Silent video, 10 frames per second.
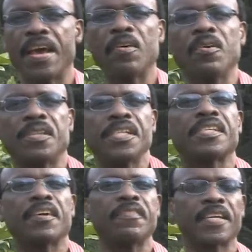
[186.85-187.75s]
all
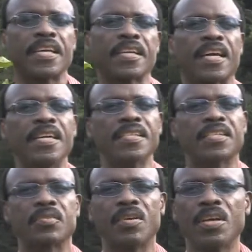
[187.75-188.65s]
these African
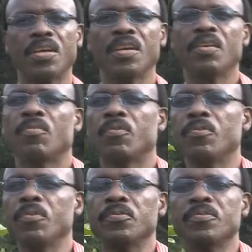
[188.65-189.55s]
countries, we
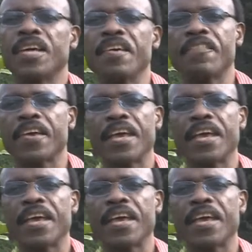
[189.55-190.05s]
wouldn't have